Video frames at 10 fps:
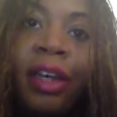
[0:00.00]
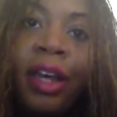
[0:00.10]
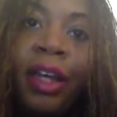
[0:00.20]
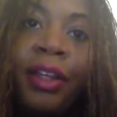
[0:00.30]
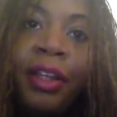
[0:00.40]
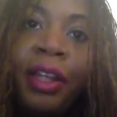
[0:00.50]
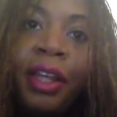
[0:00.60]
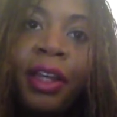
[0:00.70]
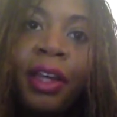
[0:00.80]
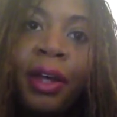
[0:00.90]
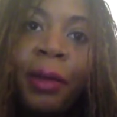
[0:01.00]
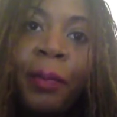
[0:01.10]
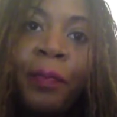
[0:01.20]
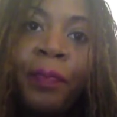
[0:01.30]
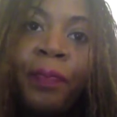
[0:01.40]
and you think,
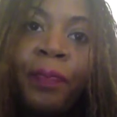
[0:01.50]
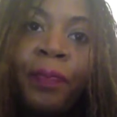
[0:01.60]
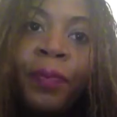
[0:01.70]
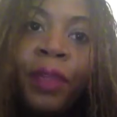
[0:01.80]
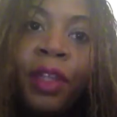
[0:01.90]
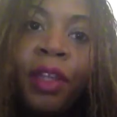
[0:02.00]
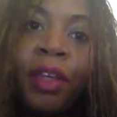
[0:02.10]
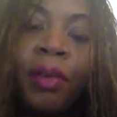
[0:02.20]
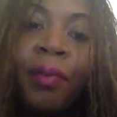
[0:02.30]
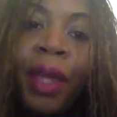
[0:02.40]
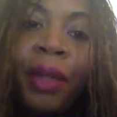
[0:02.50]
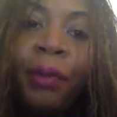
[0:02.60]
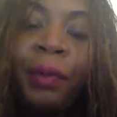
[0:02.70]
man, it